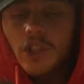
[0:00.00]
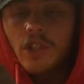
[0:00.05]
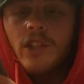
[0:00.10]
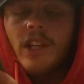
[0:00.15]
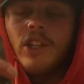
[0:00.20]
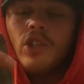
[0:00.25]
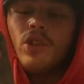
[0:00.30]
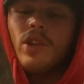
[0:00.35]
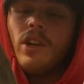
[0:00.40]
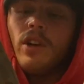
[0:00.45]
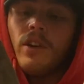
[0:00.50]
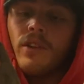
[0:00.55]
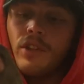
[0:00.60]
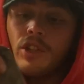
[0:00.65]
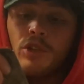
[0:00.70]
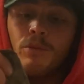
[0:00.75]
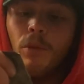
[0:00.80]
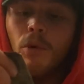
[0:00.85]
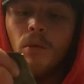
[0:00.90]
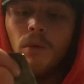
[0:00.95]
is literally like the
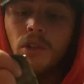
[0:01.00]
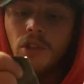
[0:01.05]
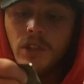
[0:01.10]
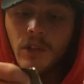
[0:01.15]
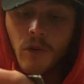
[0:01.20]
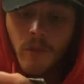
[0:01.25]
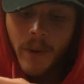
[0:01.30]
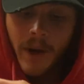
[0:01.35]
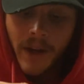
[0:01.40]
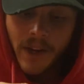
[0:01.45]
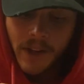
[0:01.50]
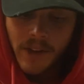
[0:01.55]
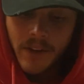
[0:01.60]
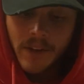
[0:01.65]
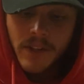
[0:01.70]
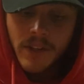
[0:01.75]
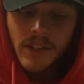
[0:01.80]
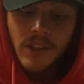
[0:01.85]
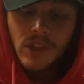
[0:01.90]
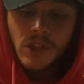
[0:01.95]
smallest little pack.
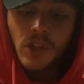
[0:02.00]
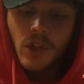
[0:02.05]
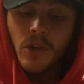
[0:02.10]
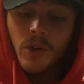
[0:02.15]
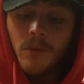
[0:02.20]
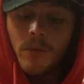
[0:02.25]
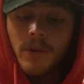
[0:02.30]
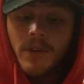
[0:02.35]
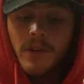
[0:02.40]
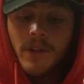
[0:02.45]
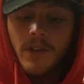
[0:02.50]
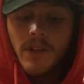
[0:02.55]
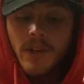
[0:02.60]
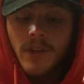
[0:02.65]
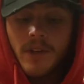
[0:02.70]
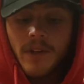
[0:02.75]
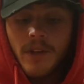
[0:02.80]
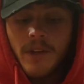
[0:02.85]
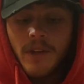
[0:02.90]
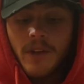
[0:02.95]
So
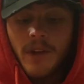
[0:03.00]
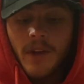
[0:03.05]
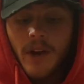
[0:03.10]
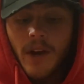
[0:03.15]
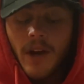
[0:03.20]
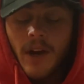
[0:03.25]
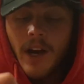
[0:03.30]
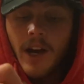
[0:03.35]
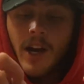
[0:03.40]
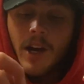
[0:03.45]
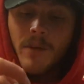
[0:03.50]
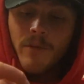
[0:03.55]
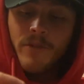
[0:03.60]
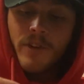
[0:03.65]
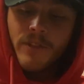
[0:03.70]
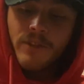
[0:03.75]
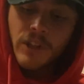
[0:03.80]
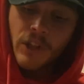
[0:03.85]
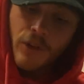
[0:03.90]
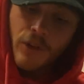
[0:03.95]
50